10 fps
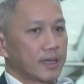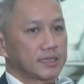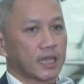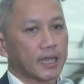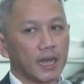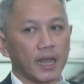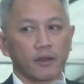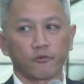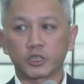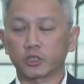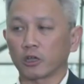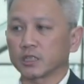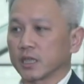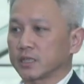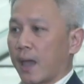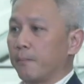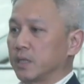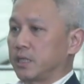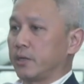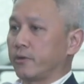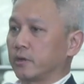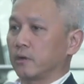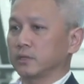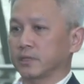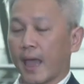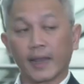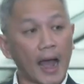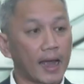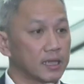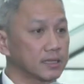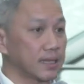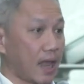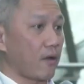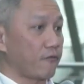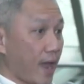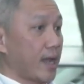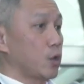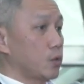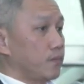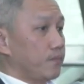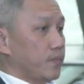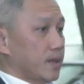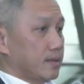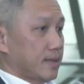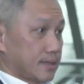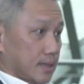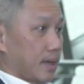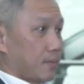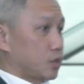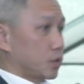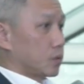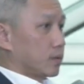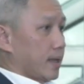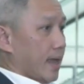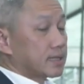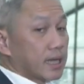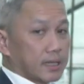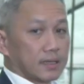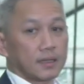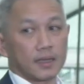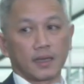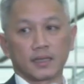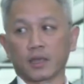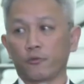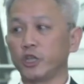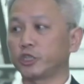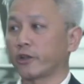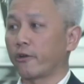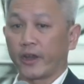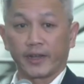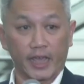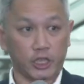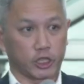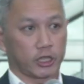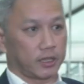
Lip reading: Circulate resources and materials at the highest value. That's the number 2. And third is the regenerate nature.